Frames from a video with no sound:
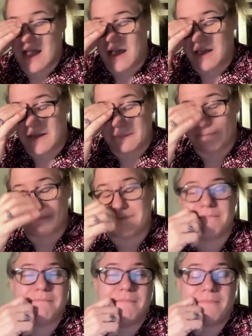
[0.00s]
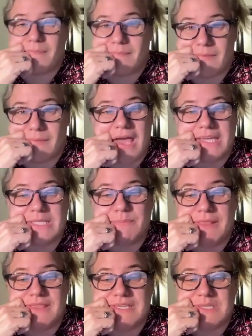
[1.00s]
I
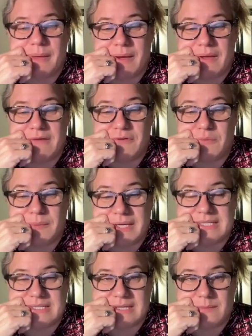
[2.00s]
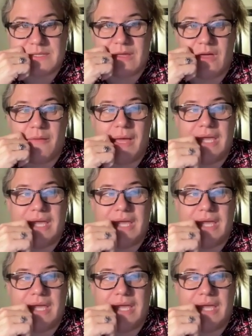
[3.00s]
spend this about every week at Sam's Club.